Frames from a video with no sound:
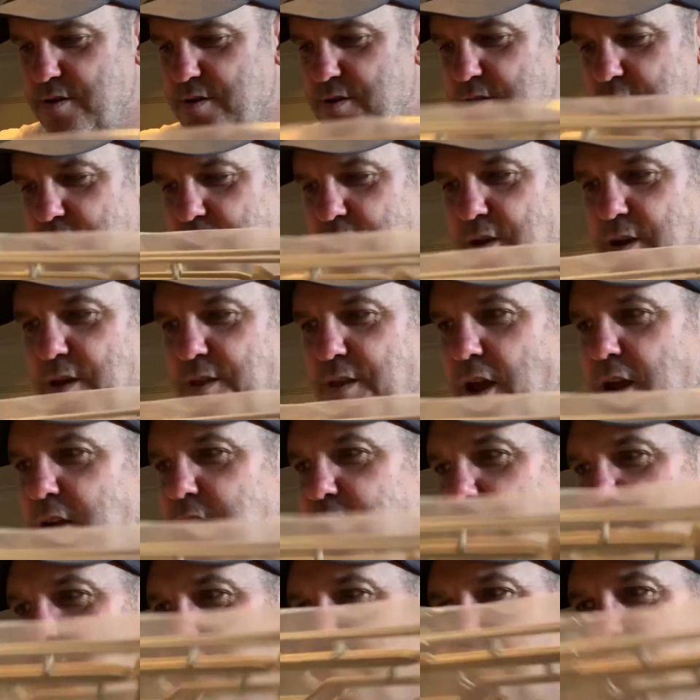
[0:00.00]
yeah, they
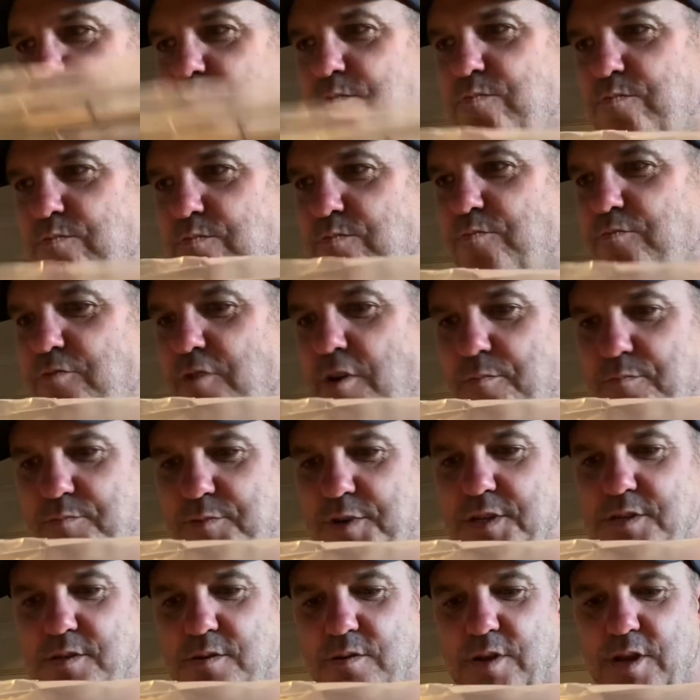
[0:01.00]
do, from
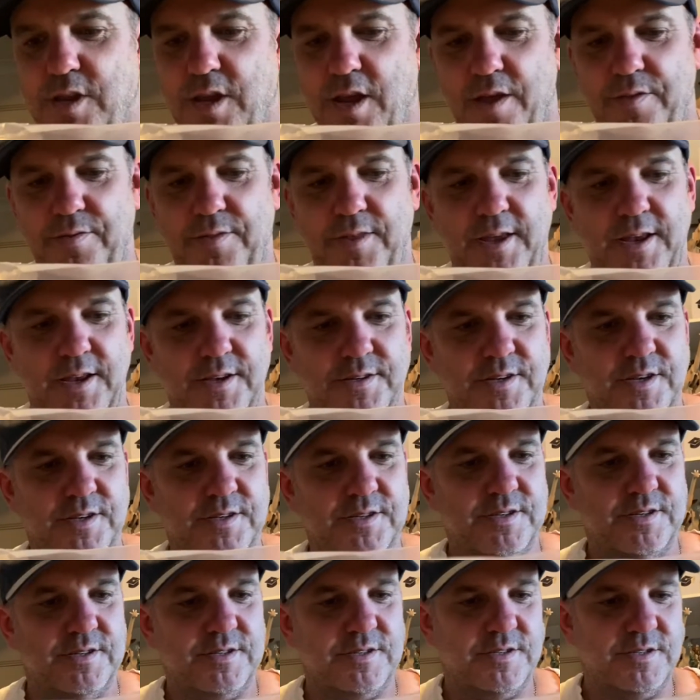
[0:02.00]
just looking at this, it's
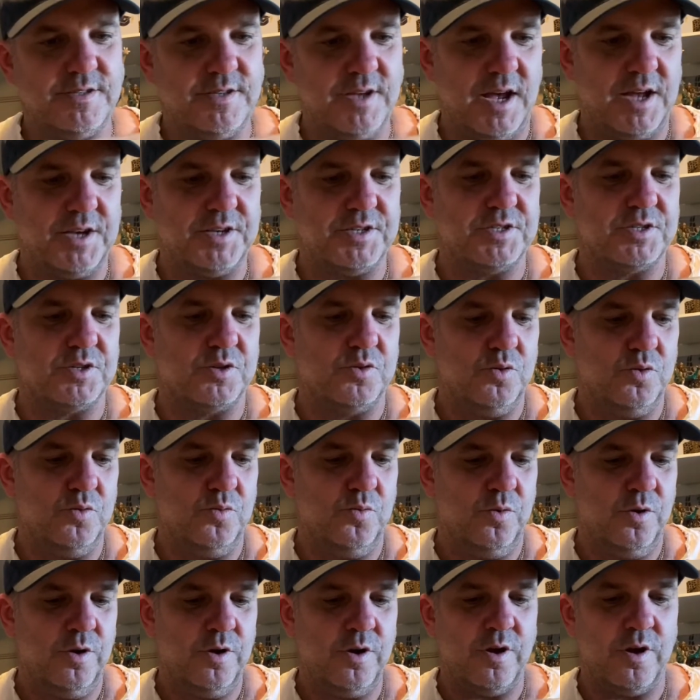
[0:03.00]
such good
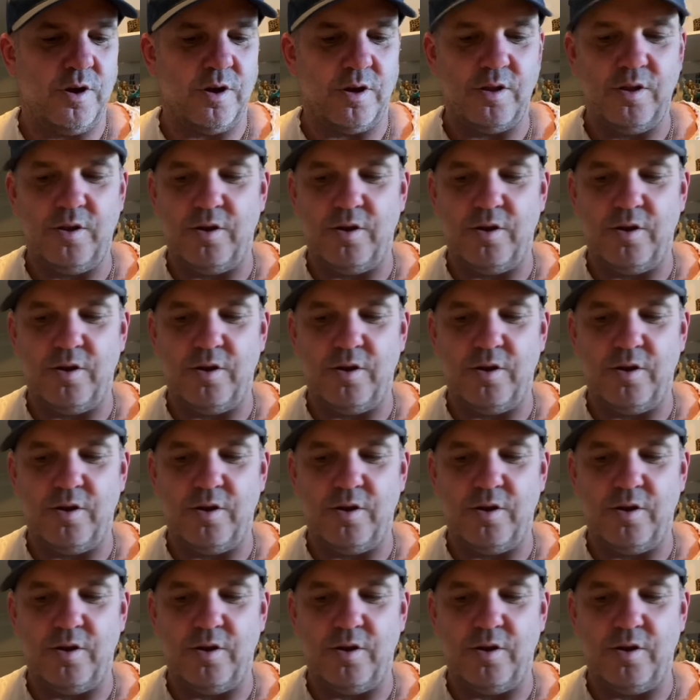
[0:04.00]
work.